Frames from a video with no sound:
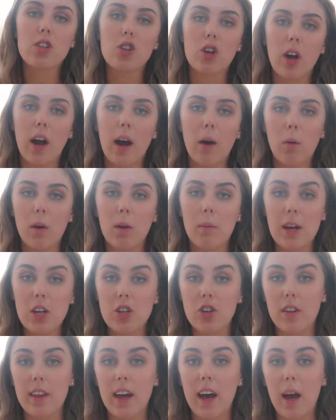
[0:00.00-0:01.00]
So I want to make
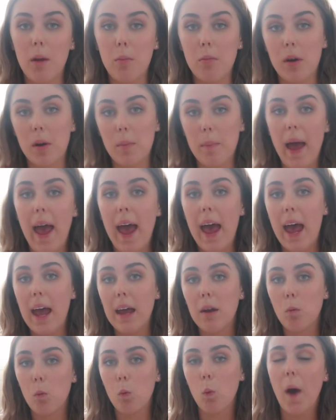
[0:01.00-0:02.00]
sure that I'm
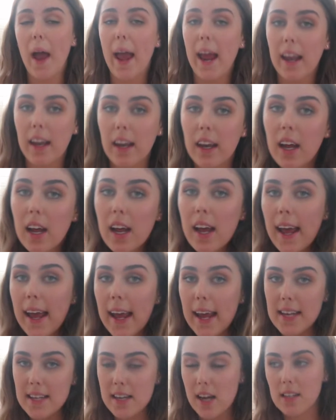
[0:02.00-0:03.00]
prepared when
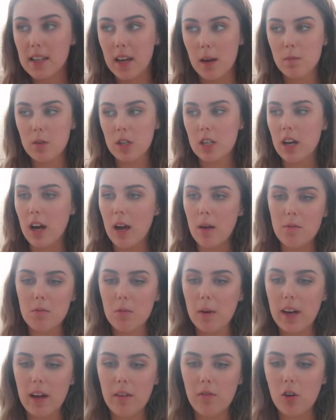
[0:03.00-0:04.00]
it does come to times
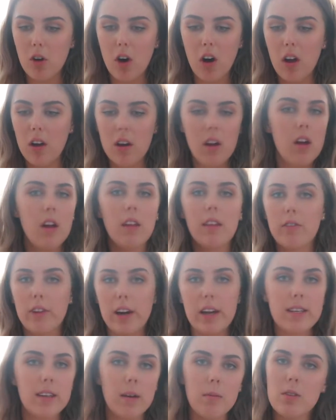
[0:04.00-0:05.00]
when I've got
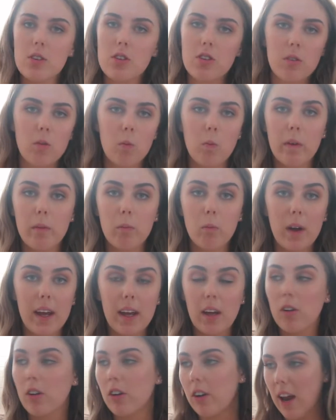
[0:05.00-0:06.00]
3 assignments due in 1
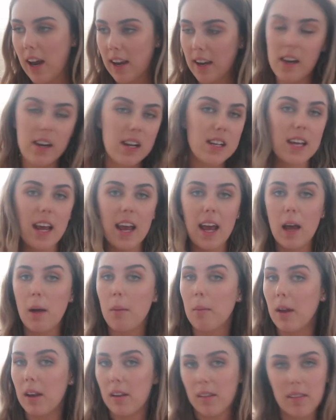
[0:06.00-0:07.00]
week, and an
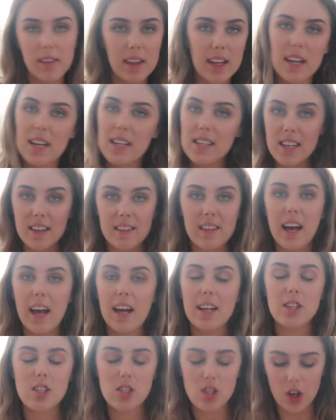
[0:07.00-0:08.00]
exam and this and
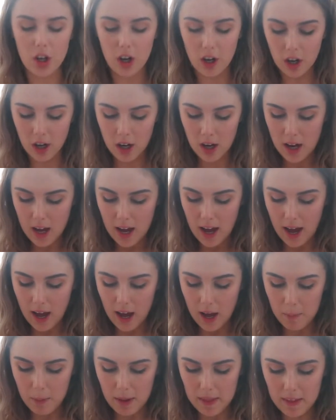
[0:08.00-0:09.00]
that. So
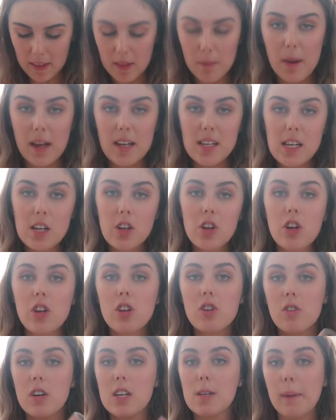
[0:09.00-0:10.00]
I think the best thing you
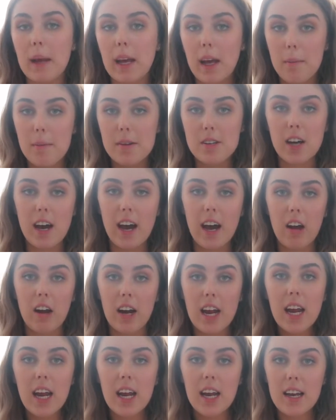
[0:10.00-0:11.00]
can do is pick up a
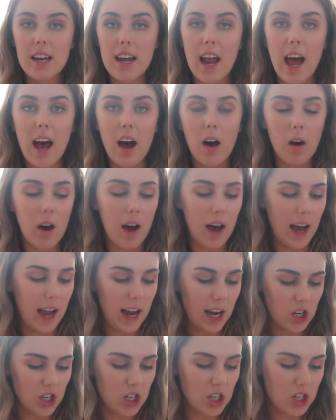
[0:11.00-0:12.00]
diary. Now,
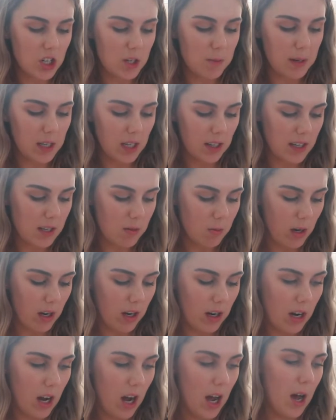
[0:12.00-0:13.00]
I actually just picked this
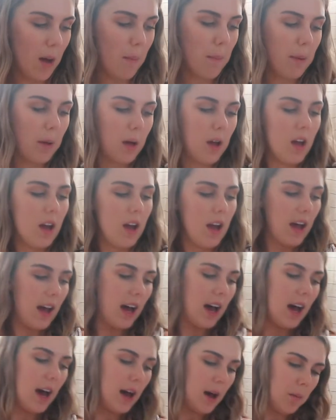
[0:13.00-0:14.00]
one up
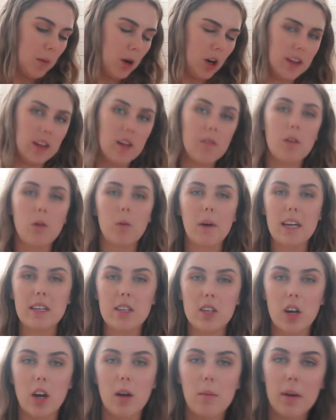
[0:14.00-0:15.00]
only a few
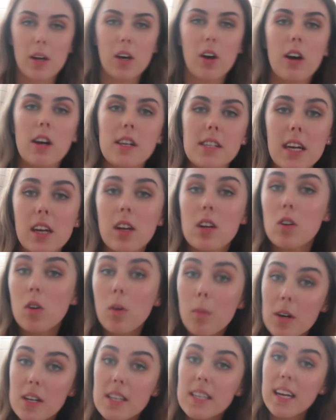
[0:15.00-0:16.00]
weeks ago because it is
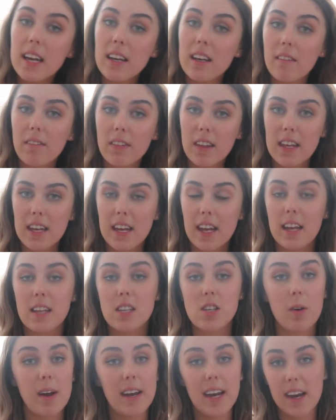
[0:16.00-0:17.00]
almost the end of the year,
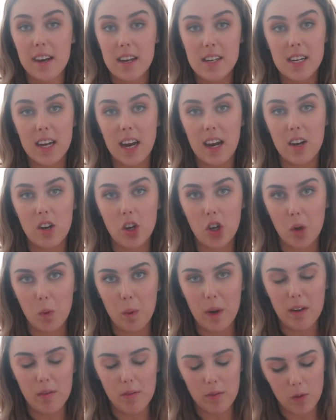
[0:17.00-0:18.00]
so I needed to get a new
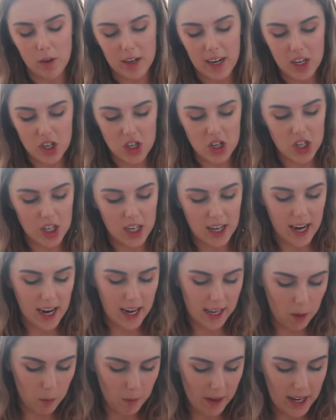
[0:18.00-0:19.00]
one for next year
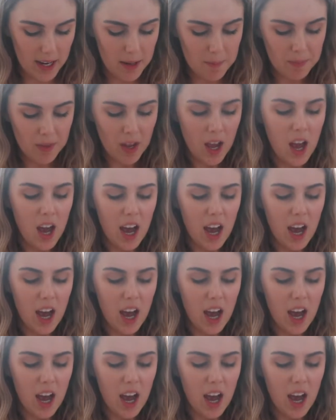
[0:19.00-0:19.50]
anyway.